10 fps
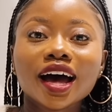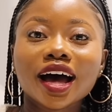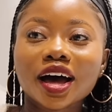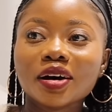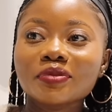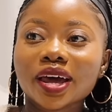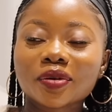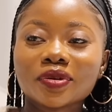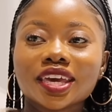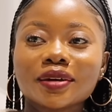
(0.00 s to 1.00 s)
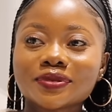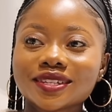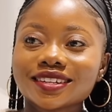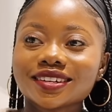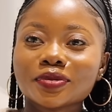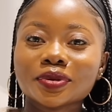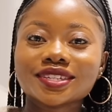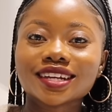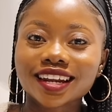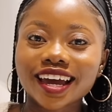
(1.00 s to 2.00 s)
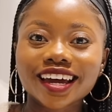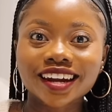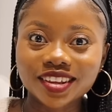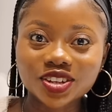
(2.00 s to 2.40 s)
like, we kept, we'll start like another